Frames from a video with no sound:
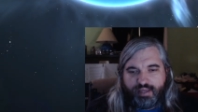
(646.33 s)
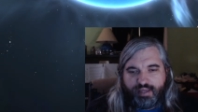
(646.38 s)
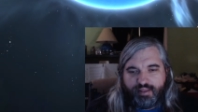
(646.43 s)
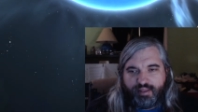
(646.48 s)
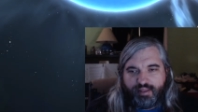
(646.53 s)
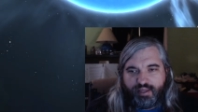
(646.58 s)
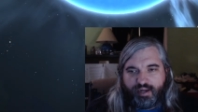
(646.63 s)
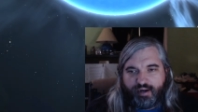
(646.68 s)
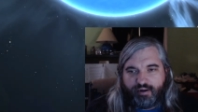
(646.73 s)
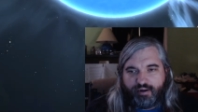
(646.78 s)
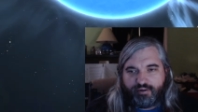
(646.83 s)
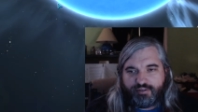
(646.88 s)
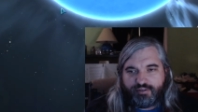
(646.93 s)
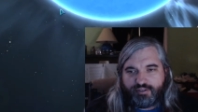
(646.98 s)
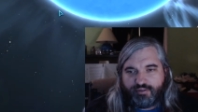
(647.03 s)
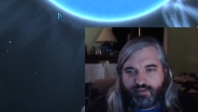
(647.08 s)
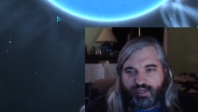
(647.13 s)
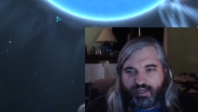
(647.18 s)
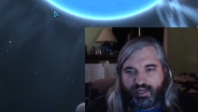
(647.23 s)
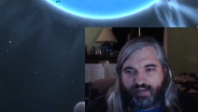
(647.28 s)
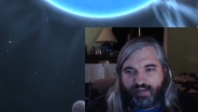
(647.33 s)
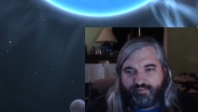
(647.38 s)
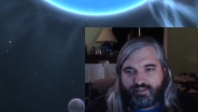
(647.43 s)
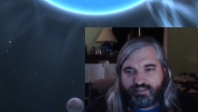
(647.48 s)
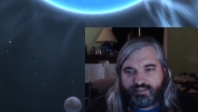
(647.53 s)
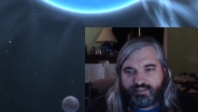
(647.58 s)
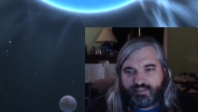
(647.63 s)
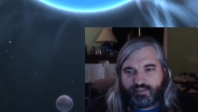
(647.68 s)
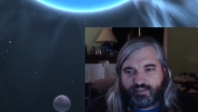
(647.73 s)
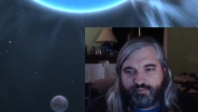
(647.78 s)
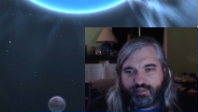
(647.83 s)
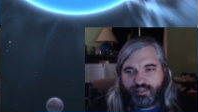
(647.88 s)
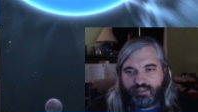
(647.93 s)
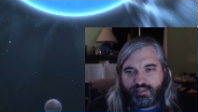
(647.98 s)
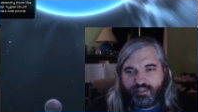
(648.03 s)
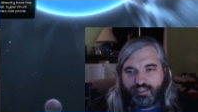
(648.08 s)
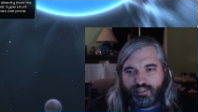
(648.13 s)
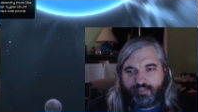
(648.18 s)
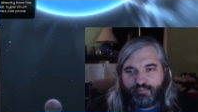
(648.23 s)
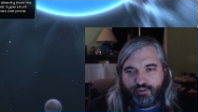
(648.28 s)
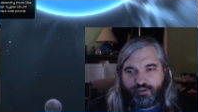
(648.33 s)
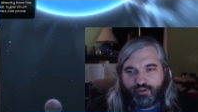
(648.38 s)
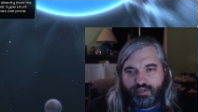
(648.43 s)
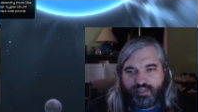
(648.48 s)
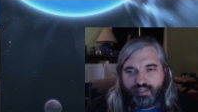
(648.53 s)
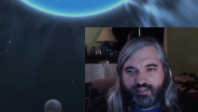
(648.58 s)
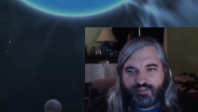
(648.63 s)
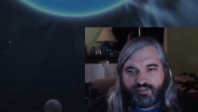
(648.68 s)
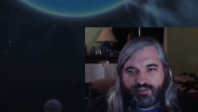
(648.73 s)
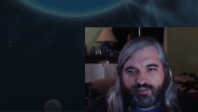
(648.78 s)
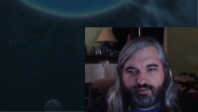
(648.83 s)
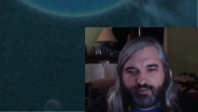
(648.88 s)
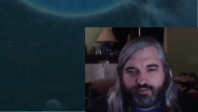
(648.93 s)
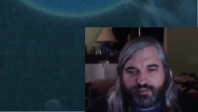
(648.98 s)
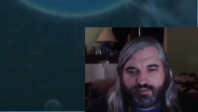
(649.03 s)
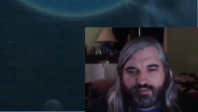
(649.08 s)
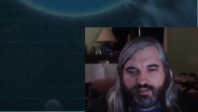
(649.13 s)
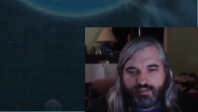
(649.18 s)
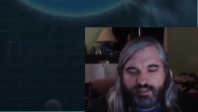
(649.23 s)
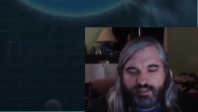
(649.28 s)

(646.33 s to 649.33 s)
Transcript: there. So obviously we can e-burn into it